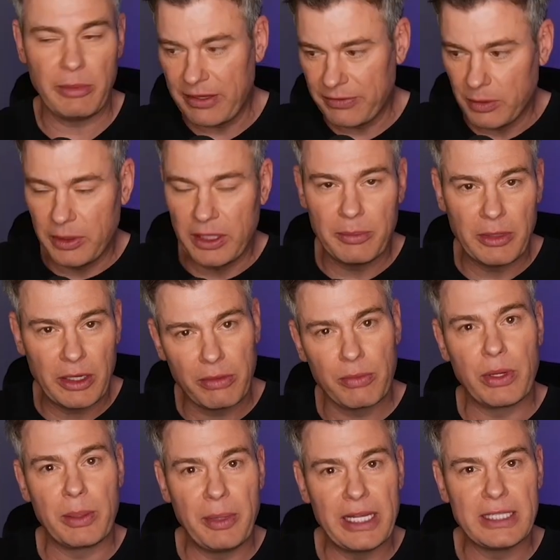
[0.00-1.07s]
You have to be about
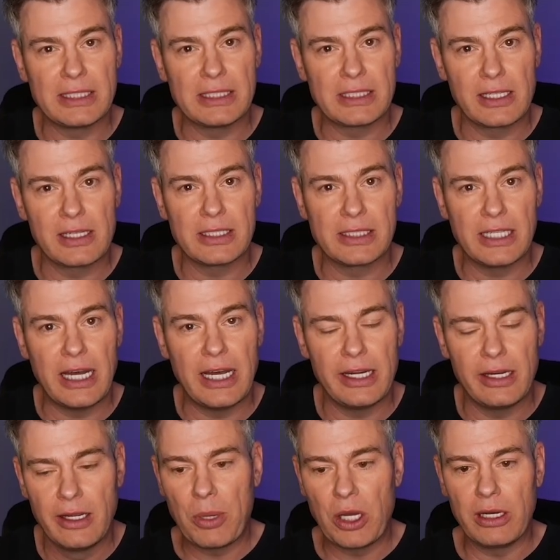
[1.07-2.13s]
3 paces to the
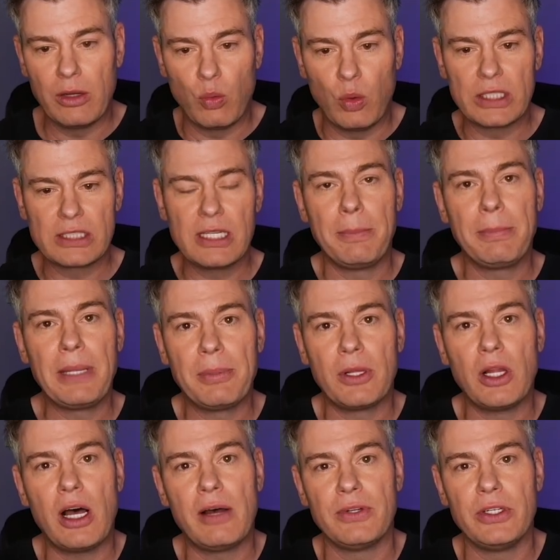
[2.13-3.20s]
side. But what some people
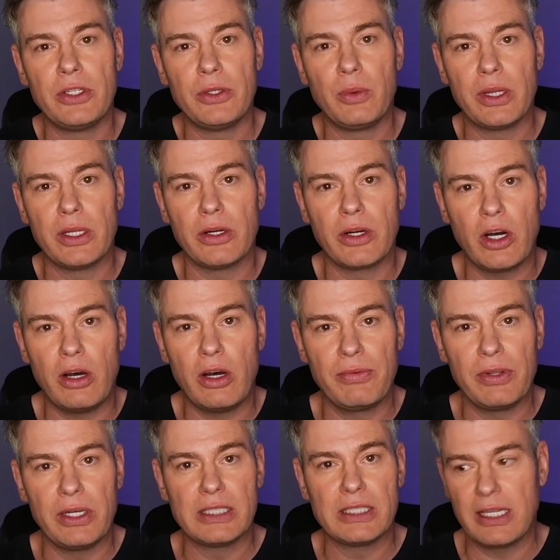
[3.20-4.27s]
often do when they're
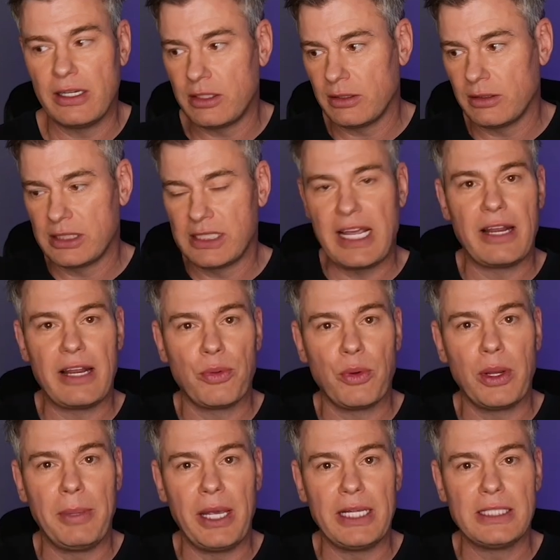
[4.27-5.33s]
golfing is they'll stand
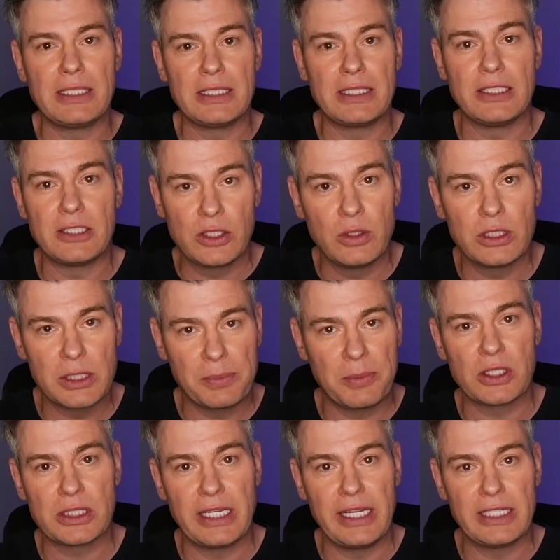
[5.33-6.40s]
3 paces, and as soon as the
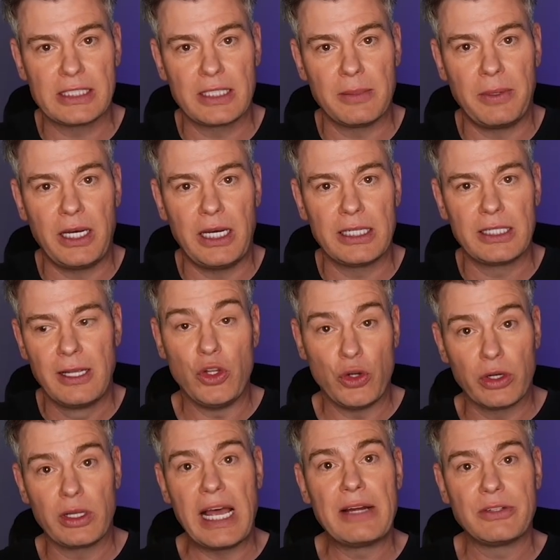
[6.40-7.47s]
person hits the putt, you're
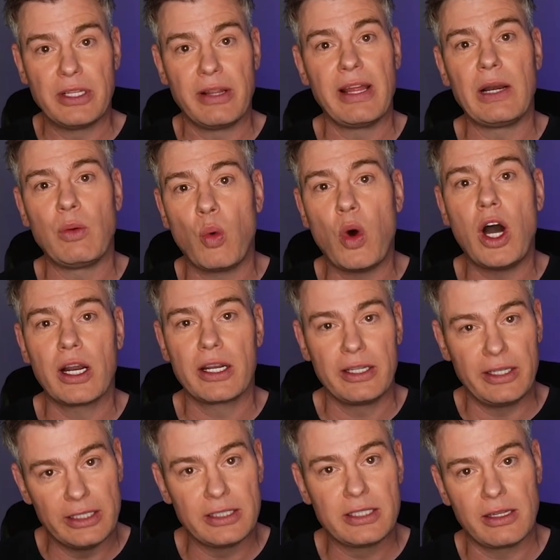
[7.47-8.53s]
allowed to then walk
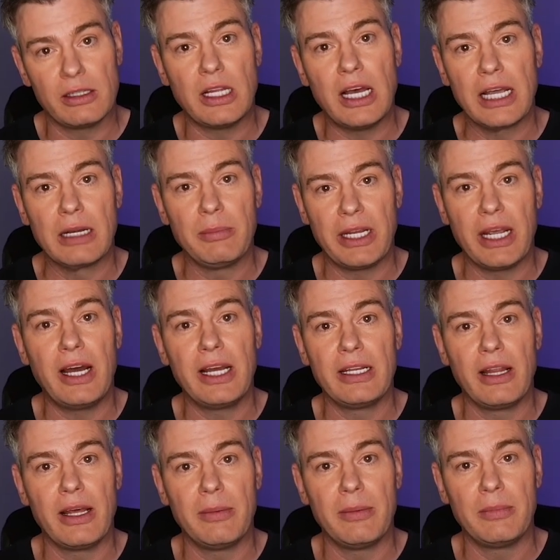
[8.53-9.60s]
into the line behind
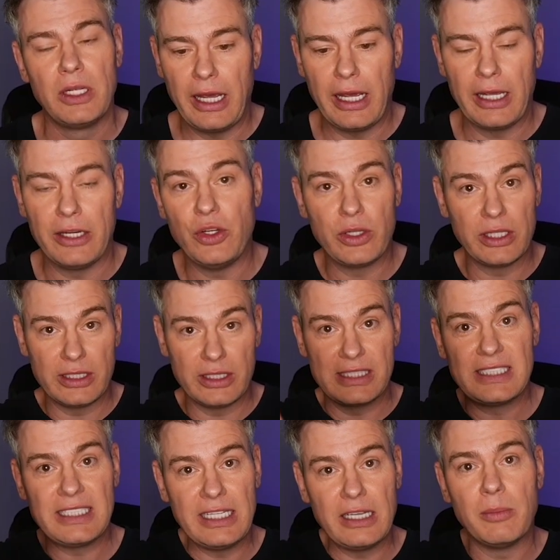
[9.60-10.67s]
them and you can
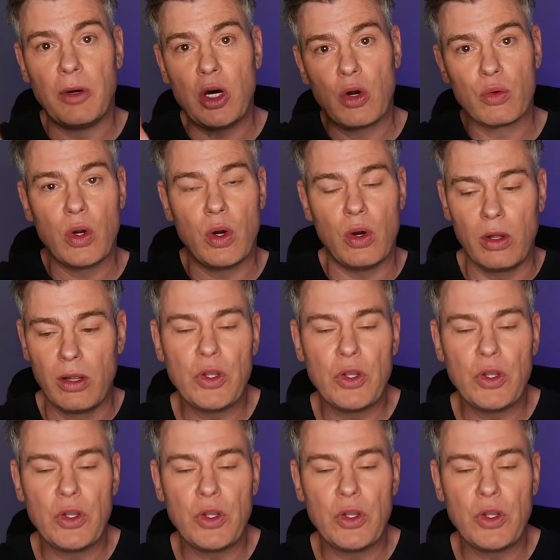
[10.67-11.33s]
see the ball roll.